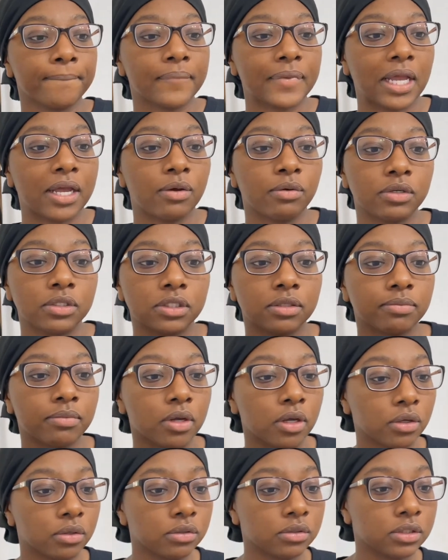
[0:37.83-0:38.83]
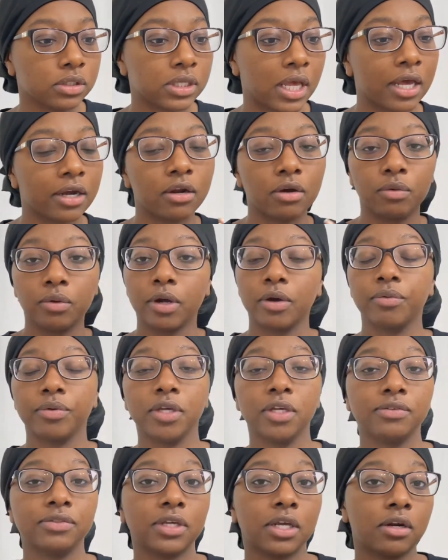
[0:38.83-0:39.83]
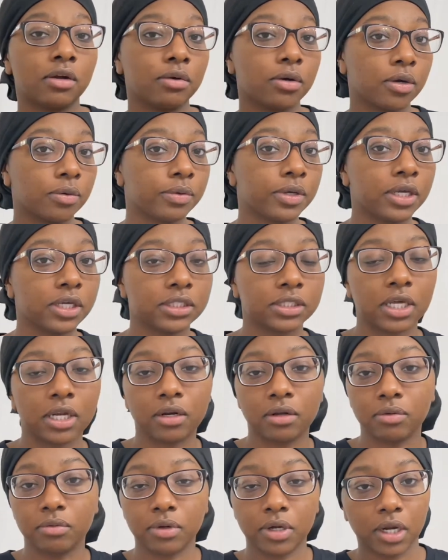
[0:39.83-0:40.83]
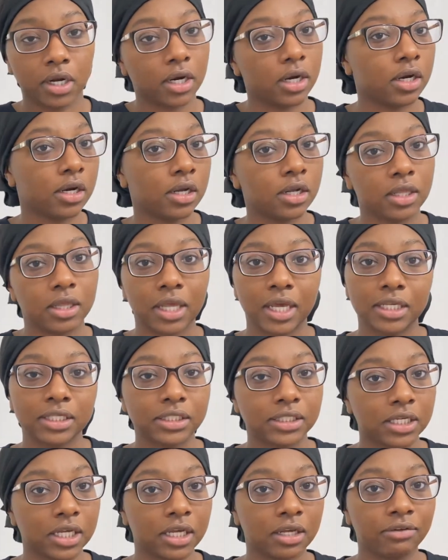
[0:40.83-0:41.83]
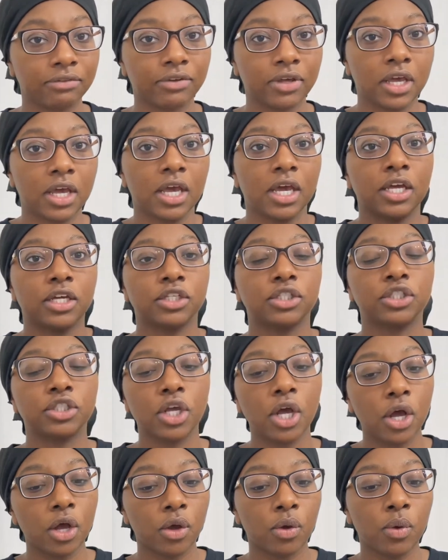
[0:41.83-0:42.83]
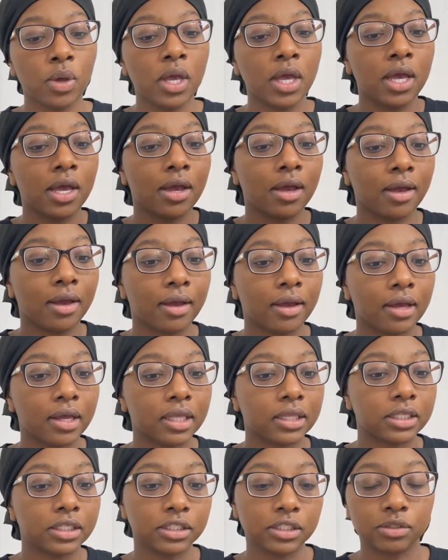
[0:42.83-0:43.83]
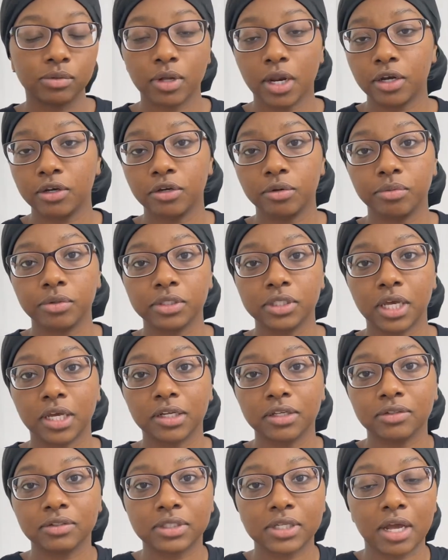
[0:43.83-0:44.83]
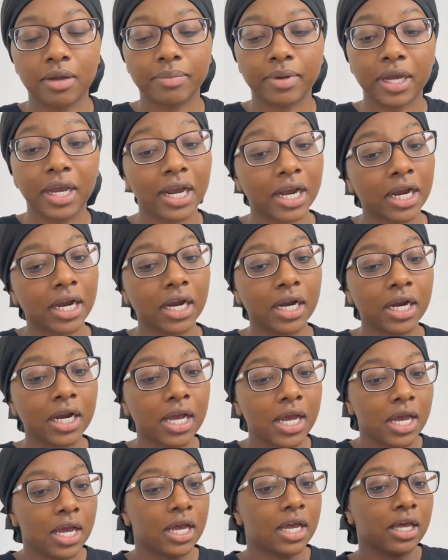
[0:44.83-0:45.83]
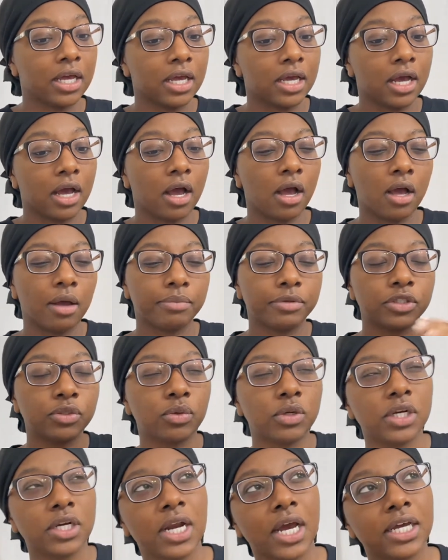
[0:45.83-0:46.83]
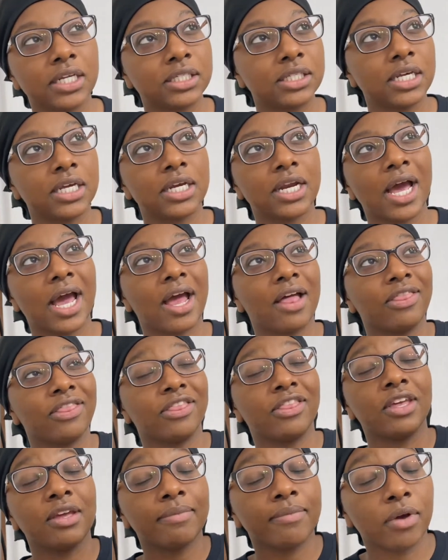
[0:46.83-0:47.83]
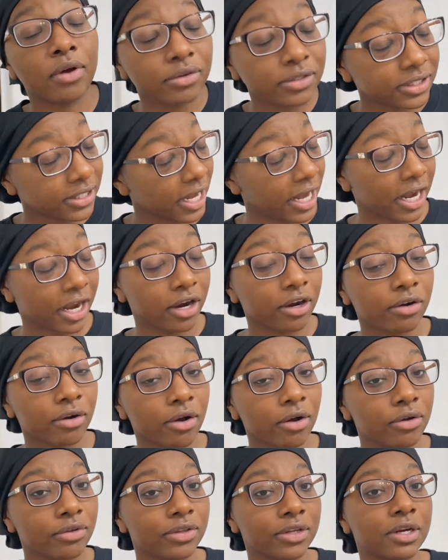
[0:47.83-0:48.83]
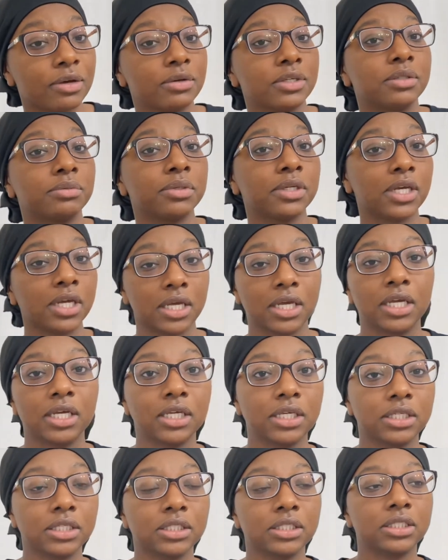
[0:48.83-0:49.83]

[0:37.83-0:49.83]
It was the most, I don't wear weaves, I don't wear wigs, I don't wear that stuff. So this is what I do to protective style my hair. In 2019 I had the most hair growth, and it was because